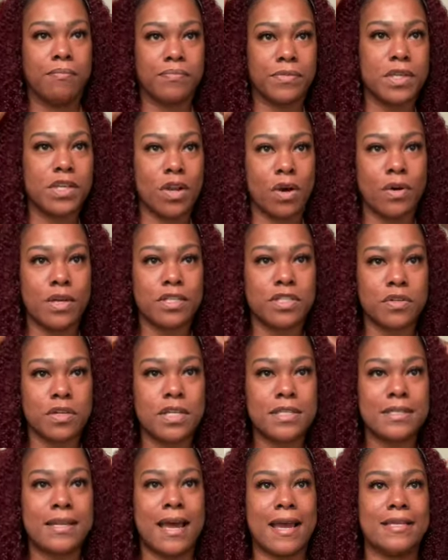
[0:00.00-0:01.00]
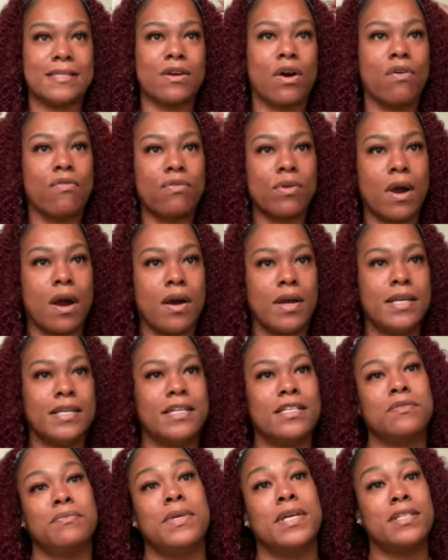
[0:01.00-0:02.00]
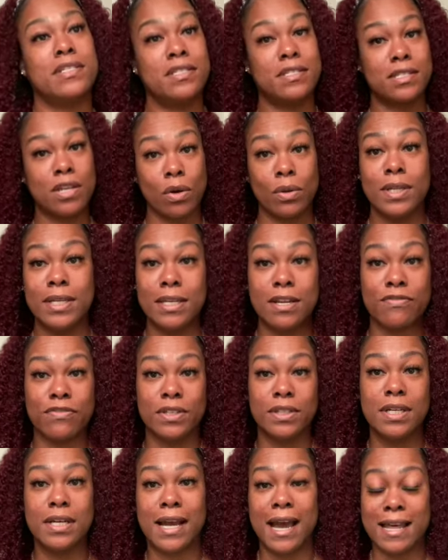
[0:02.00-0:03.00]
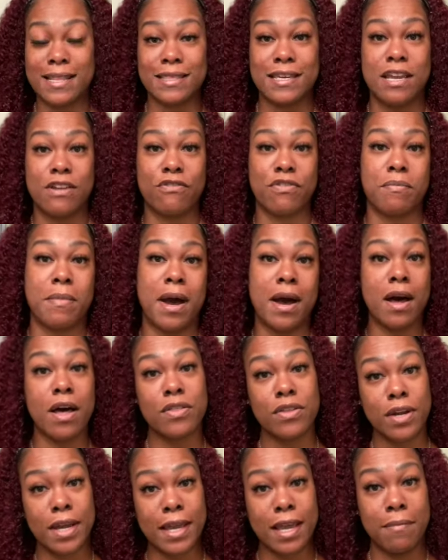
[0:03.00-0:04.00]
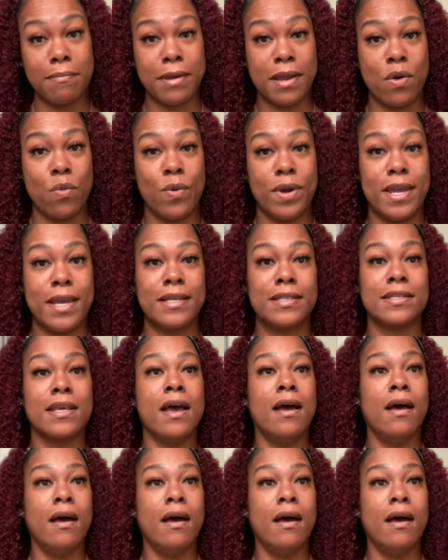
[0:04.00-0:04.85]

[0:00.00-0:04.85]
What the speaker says: it's nice. Overall, it gives me a totally different look, I think, from my other headband wigs,